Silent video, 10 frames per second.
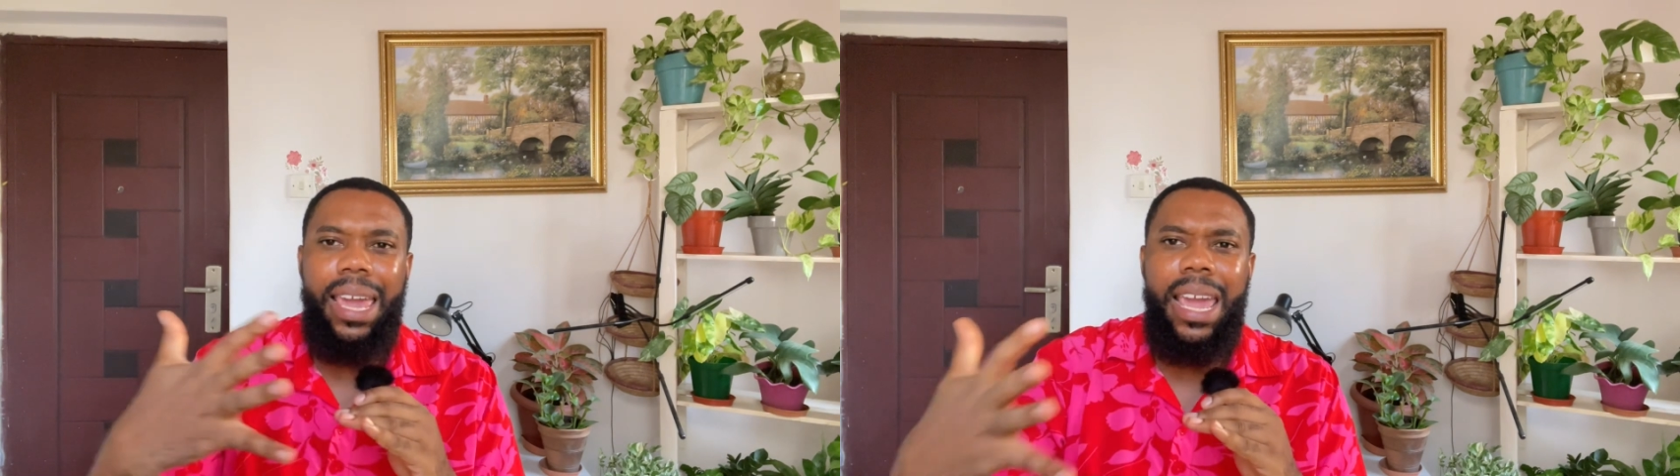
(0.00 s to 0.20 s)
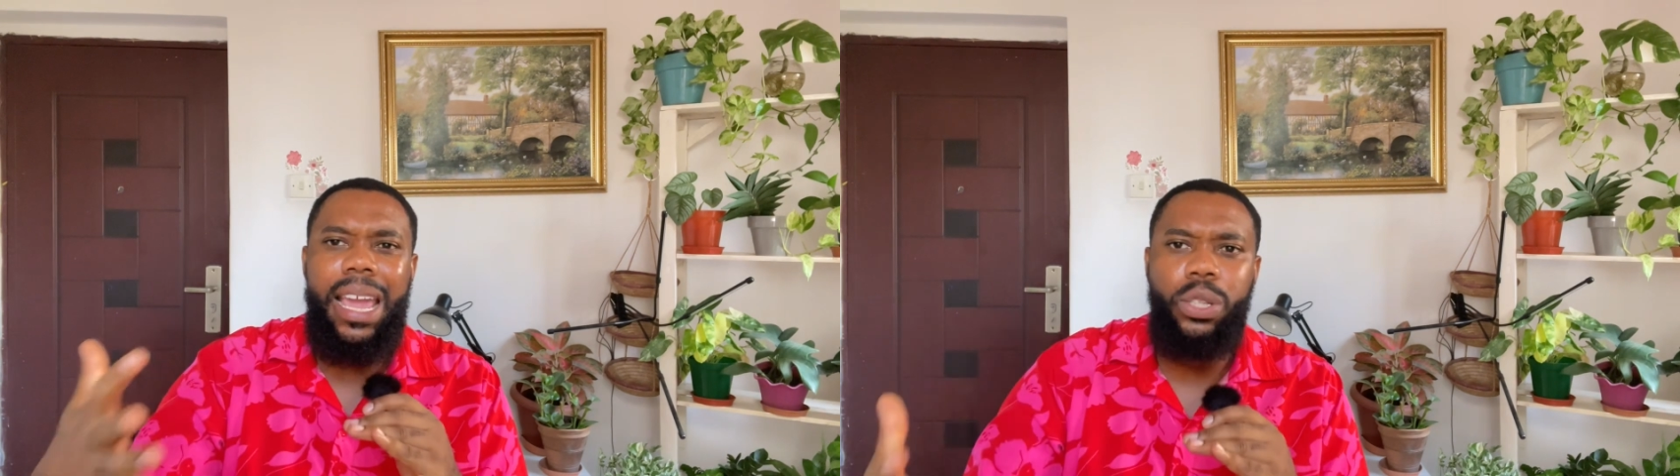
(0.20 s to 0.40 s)

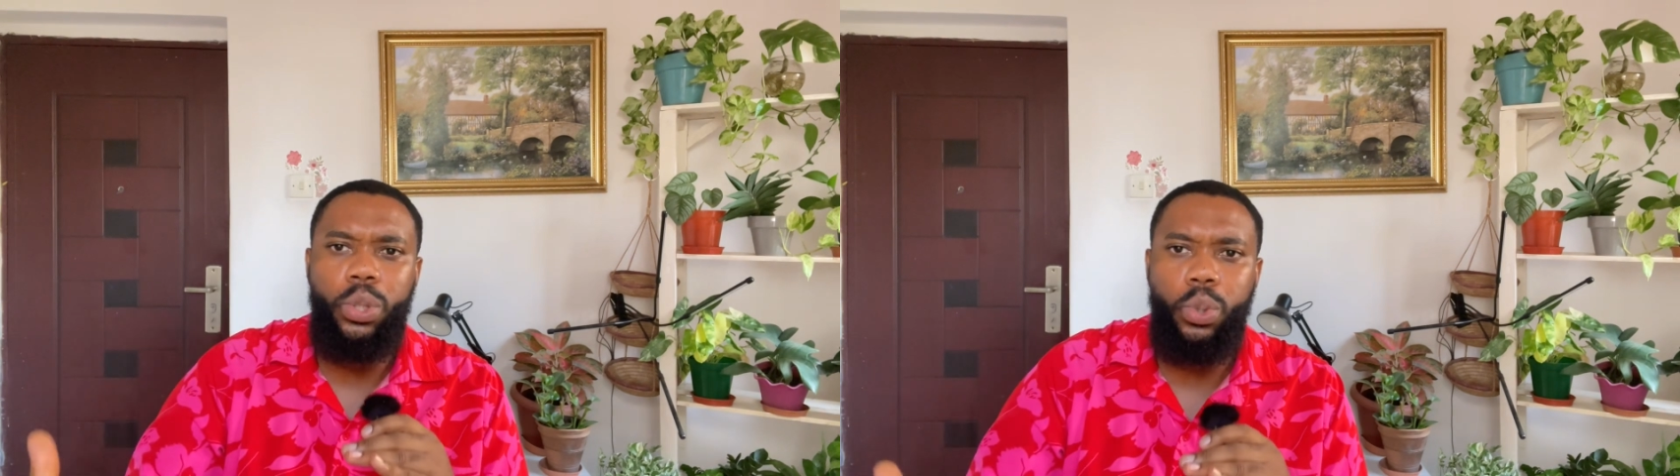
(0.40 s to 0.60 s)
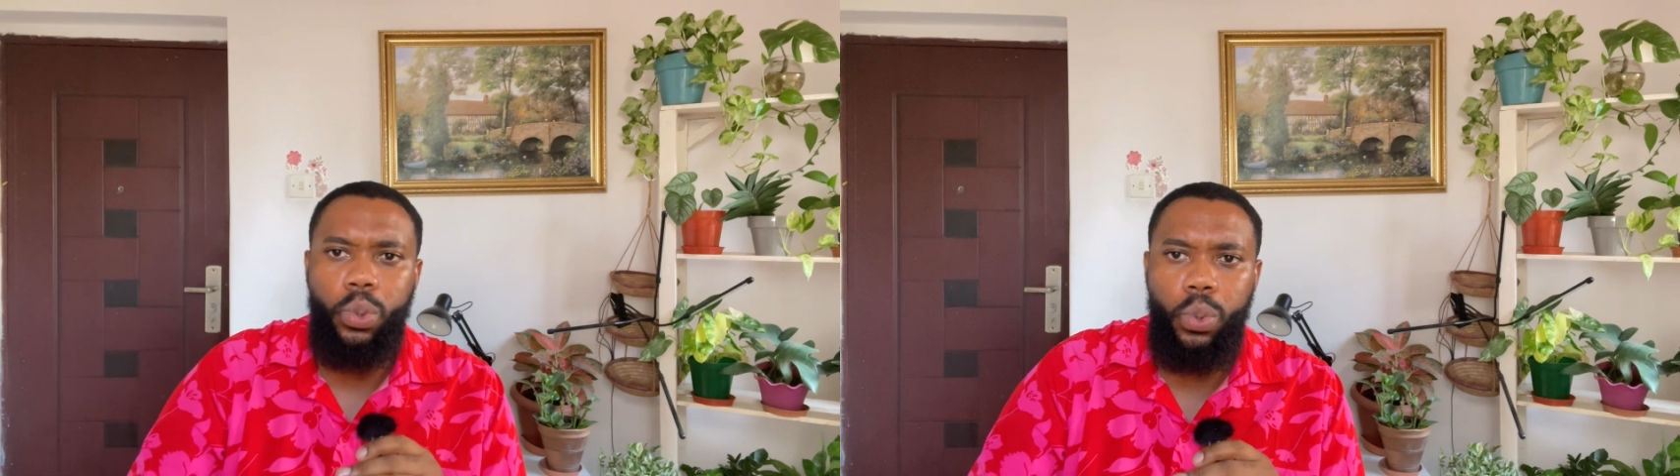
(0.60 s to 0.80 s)

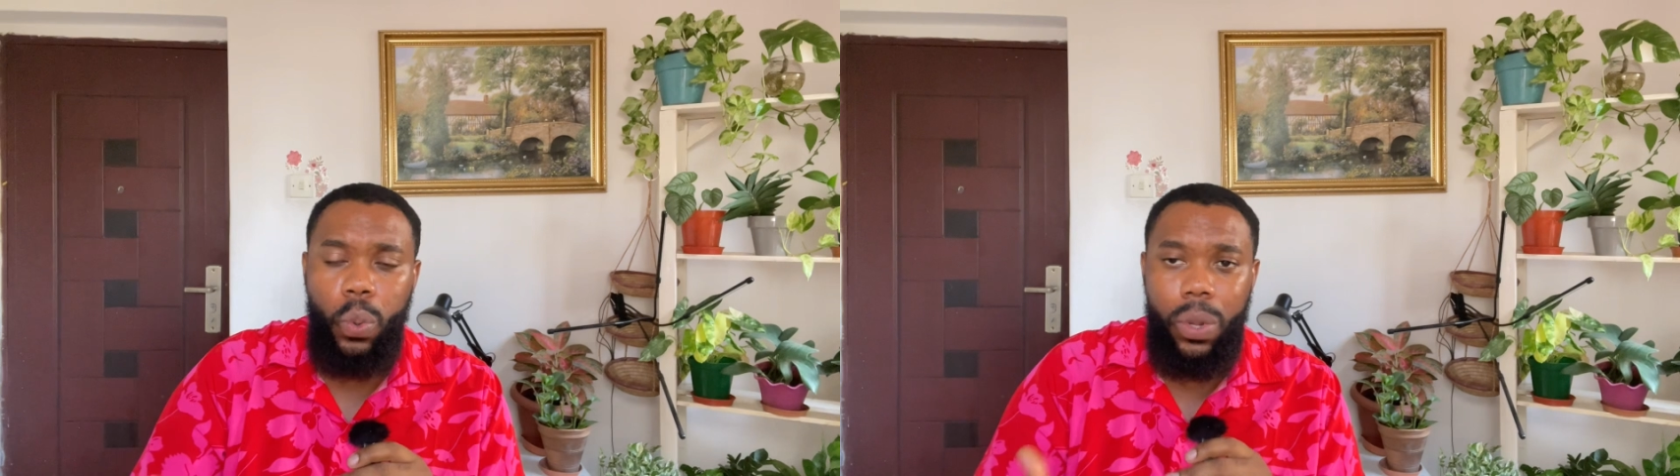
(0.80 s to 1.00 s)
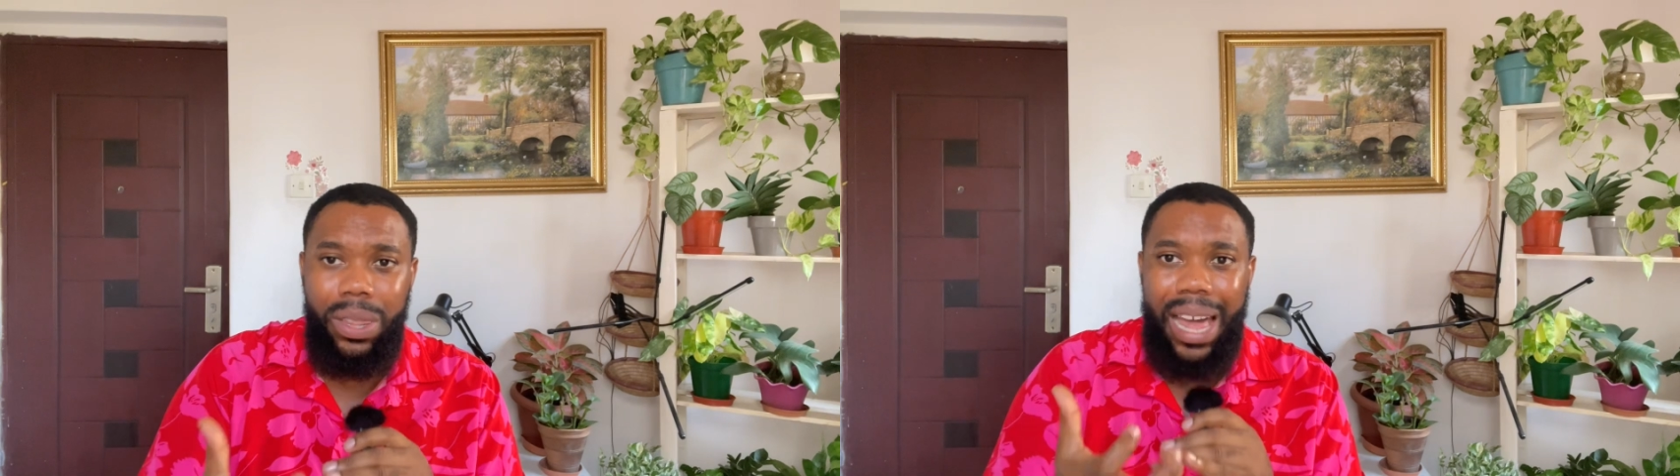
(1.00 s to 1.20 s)

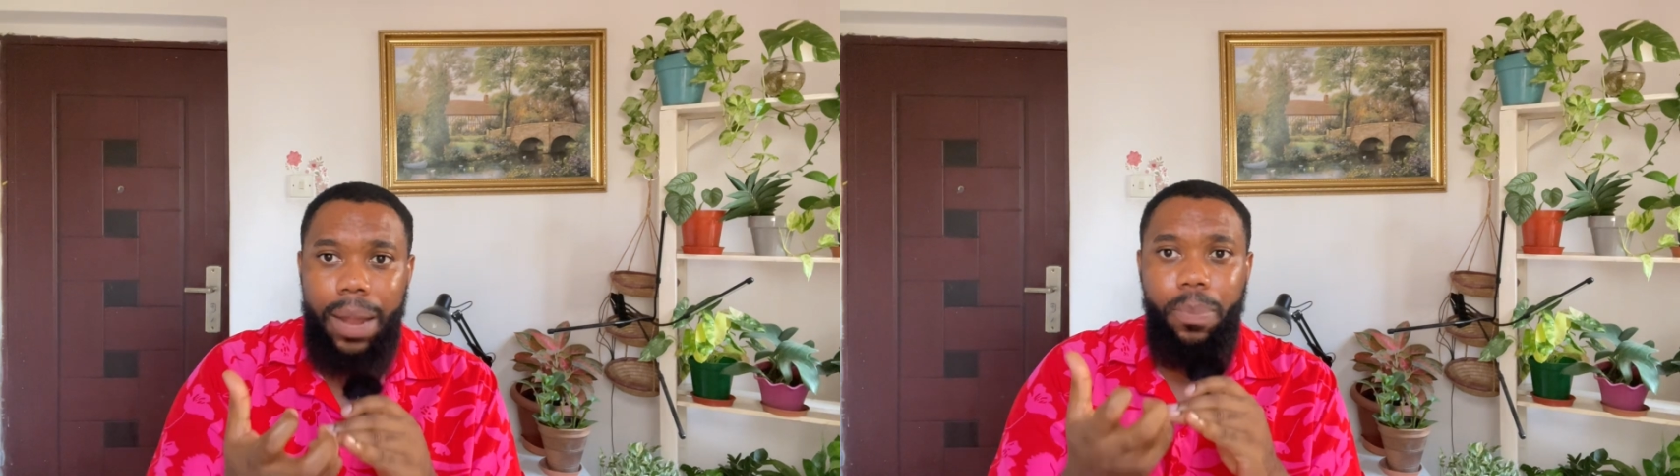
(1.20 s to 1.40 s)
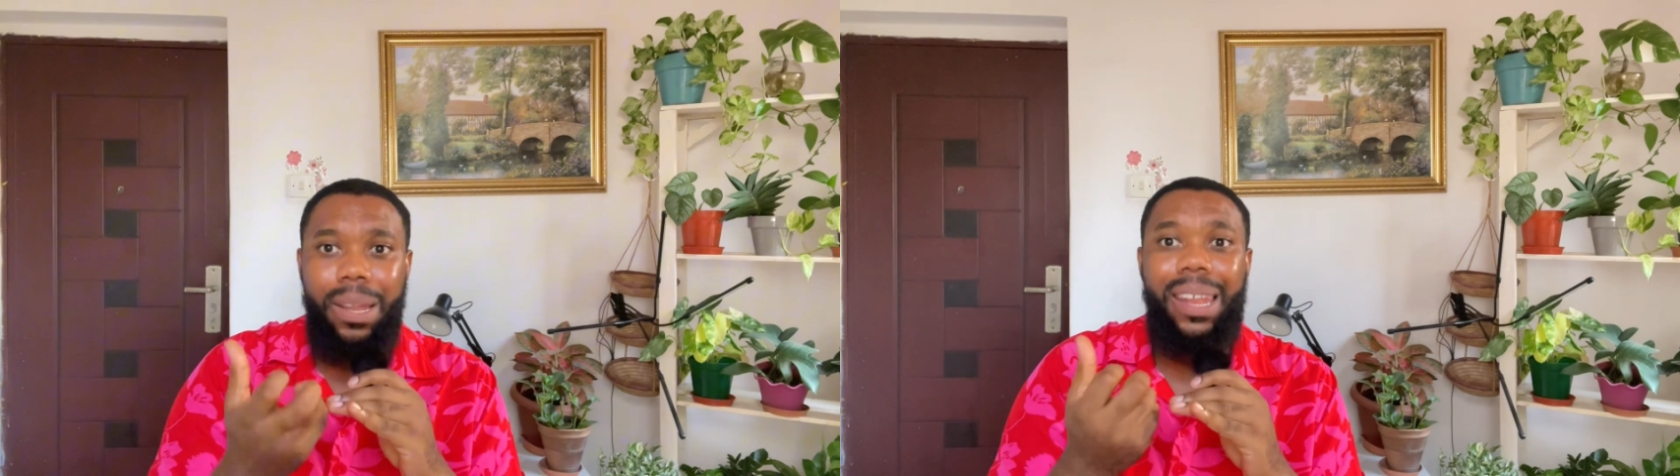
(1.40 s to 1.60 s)
into
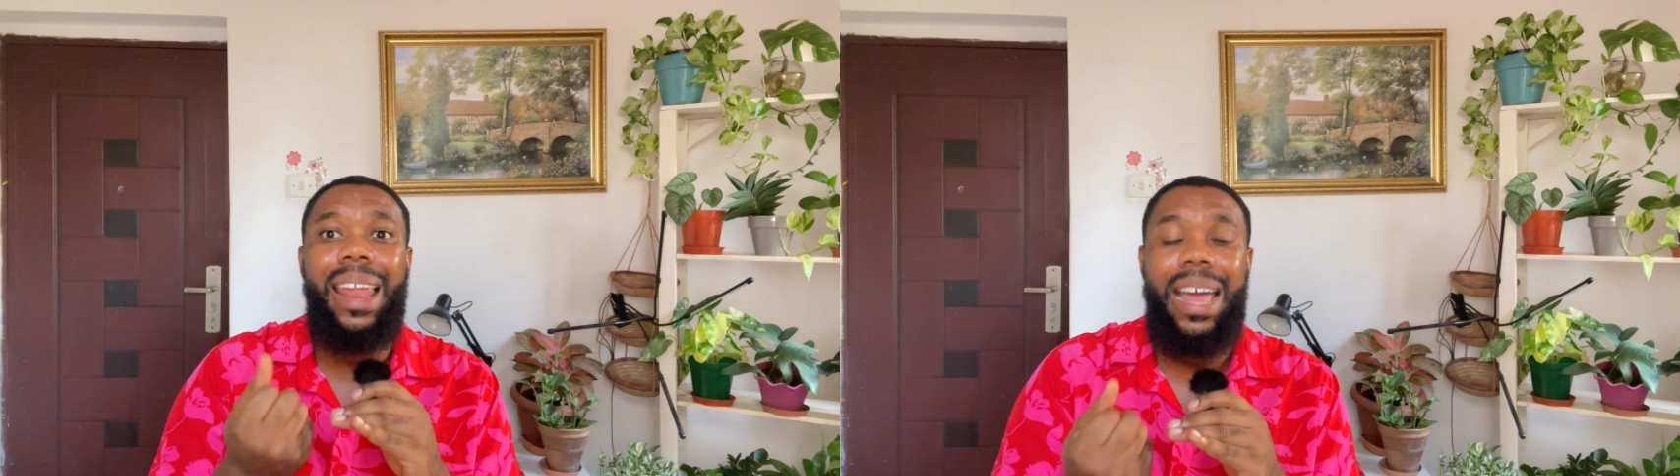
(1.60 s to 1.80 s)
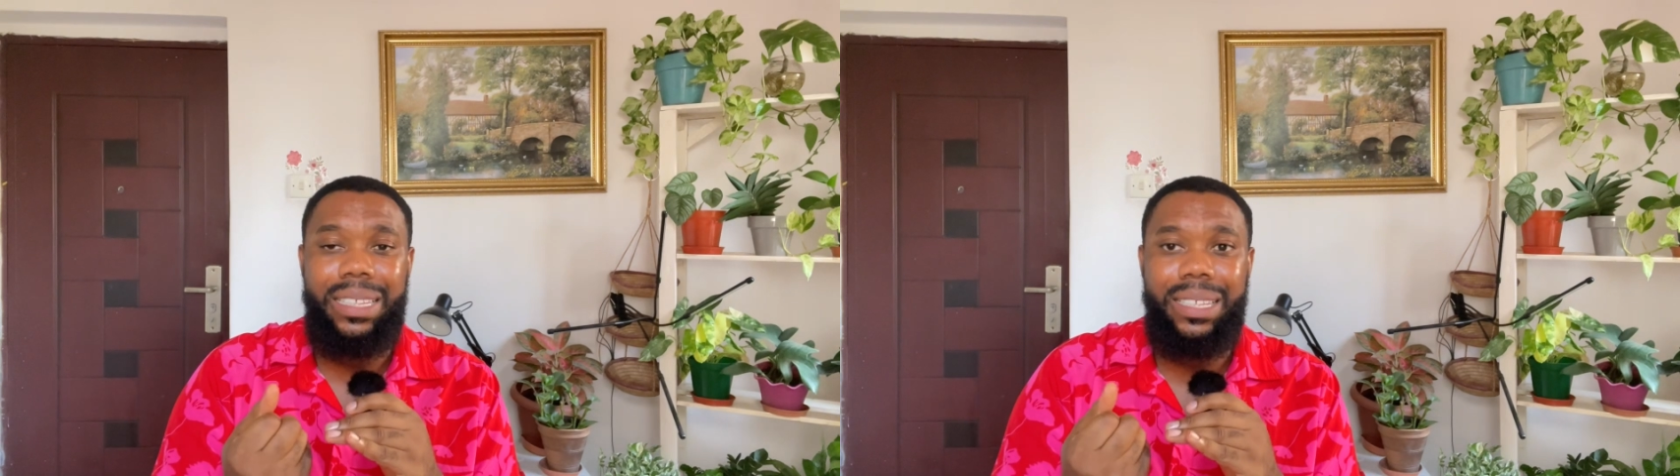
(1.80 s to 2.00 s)
that
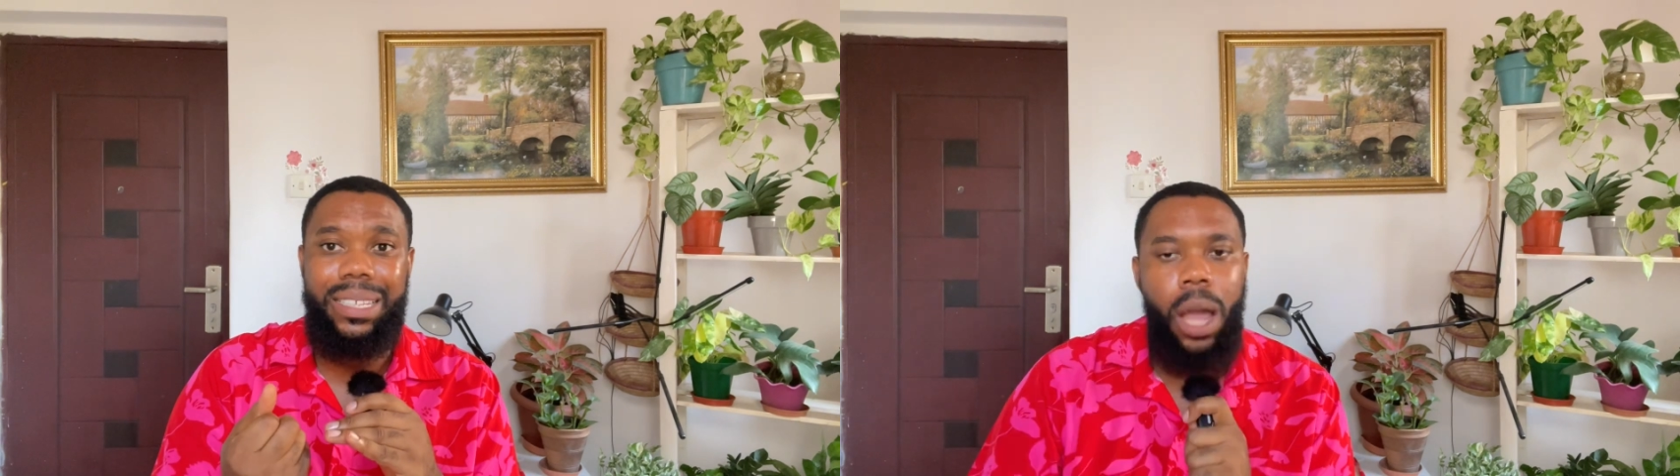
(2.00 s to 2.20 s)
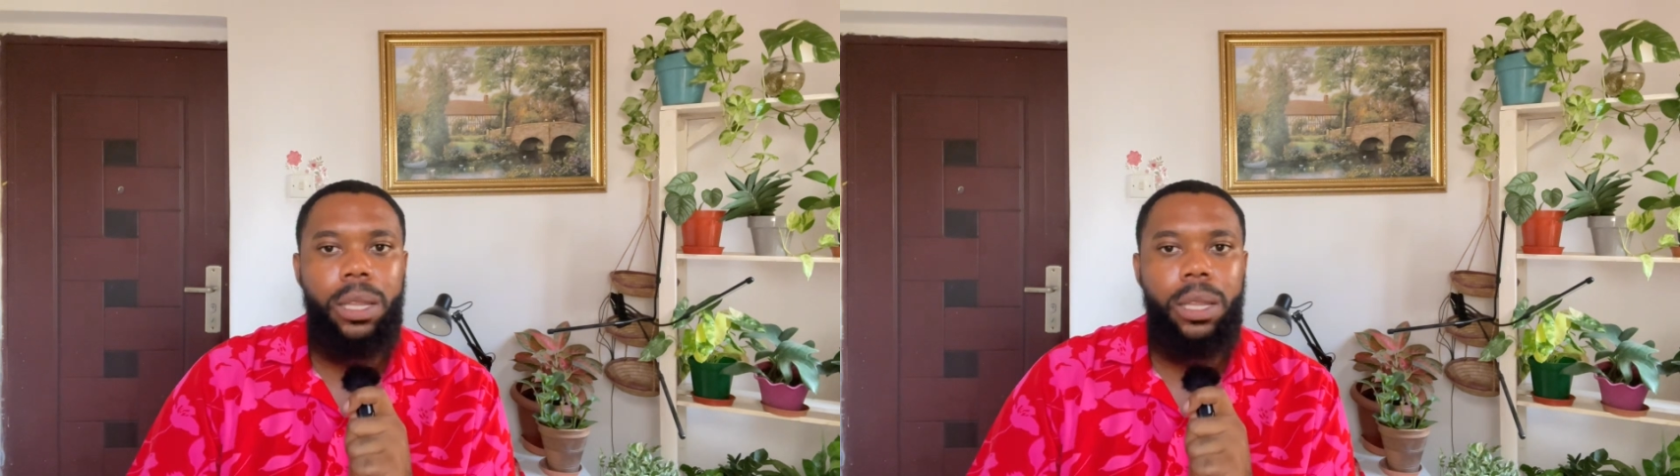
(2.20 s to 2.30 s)
plant.